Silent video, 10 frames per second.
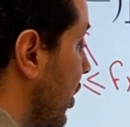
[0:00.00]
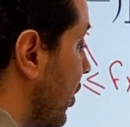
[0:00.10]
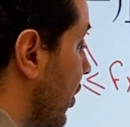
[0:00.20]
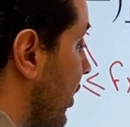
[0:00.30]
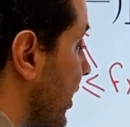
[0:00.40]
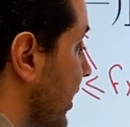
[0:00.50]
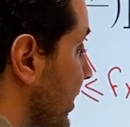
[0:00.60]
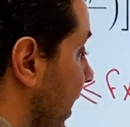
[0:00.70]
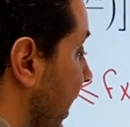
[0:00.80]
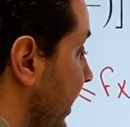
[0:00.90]
or
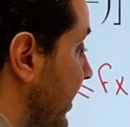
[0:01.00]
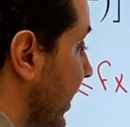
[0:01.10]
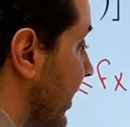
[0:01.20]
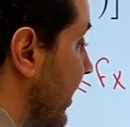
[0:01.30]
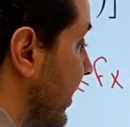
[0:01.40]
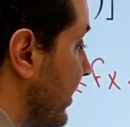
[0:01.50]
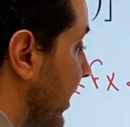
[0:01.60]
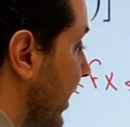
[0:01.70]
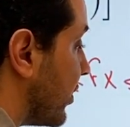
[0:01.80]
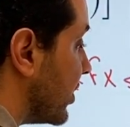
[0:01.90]
the ideal
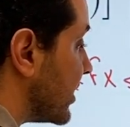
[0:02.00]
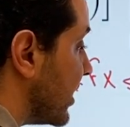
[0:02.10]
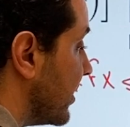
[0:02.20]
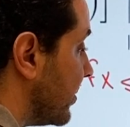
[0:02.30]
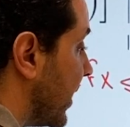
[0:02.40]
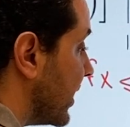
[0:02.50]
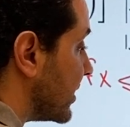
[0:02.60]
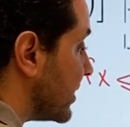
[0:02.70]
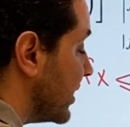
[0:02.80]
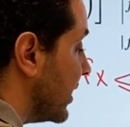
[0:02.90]
Nyquist
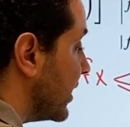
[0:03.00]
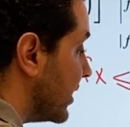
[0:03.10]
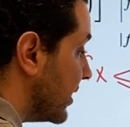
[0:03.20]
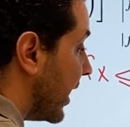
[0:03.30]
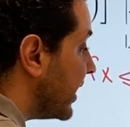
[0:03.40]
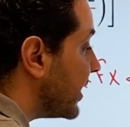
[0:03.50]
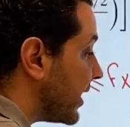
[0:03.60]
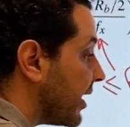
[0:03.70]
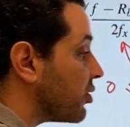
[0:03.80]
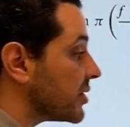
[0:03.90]
pulse. The ideal
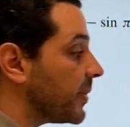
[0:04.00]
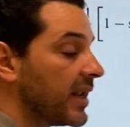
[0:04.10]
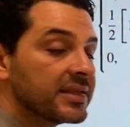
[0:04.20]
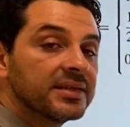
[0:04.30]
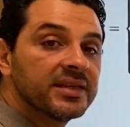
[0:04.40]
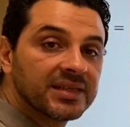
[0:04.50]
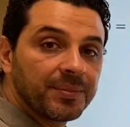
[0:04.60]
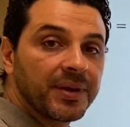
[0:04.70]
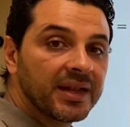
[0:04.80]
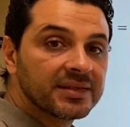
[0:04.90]
Nyquist pulse is a
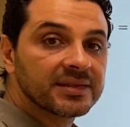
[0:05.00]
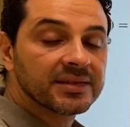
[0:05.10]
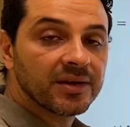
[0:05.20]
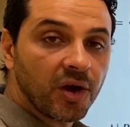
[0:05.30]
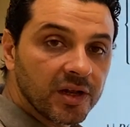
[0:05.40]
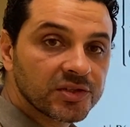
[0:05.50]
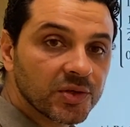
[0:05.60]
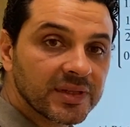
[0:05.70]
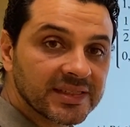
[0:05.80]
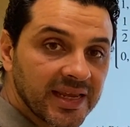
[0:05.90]
pulse,
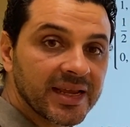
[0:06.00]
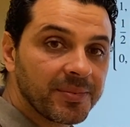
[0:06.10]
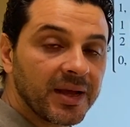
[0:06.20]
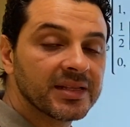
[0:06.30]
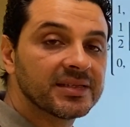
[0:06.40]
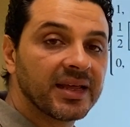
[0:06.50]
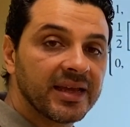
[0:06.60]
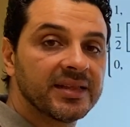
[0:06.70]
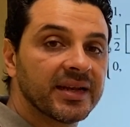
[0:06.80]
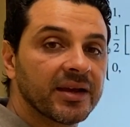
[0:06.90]
also the same pulse. The
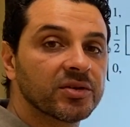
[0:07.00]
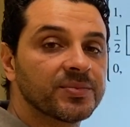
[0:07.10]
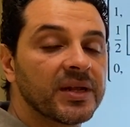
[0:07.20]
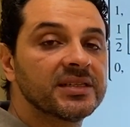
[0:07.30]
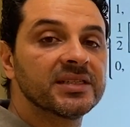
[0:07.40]
ideal Nyquist pulse